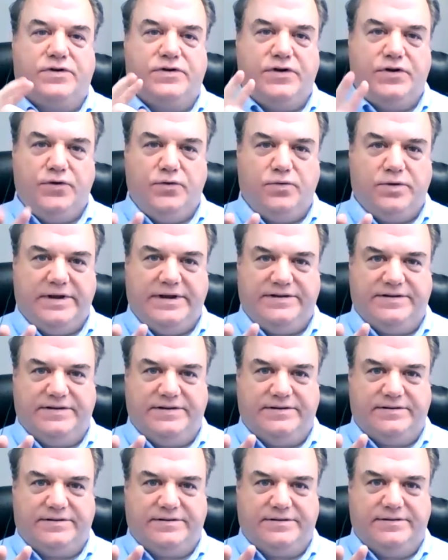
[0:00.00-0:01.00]
two
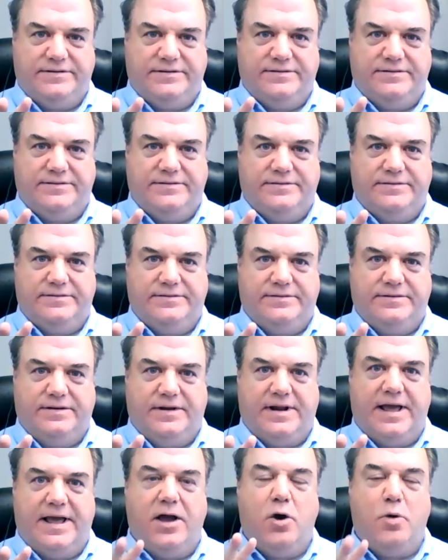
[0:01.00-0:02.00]
reasons.
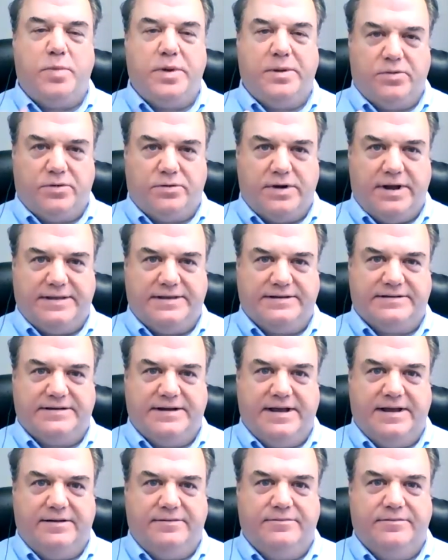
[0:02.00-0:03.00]
And I hope people will write this
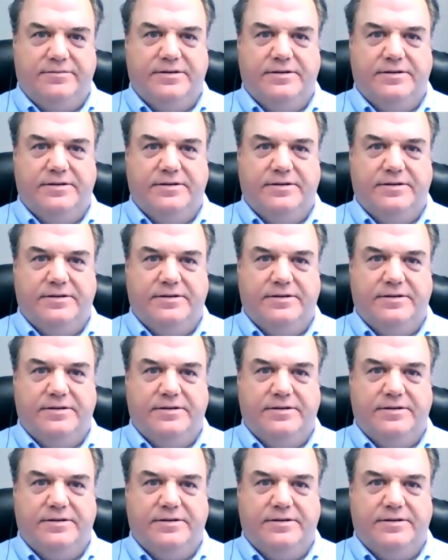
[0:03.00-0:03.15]
down.